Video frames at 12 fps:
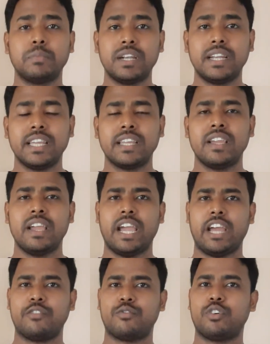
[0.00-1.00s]
building
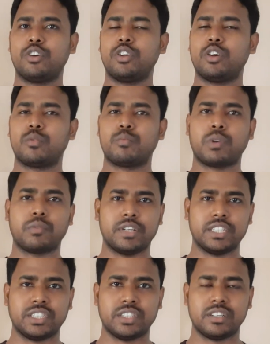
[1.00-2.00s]
and for your
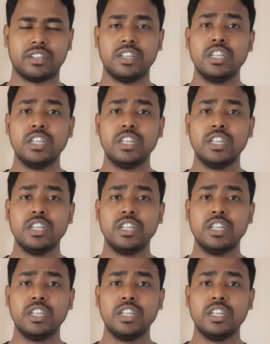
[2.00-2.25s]
profession.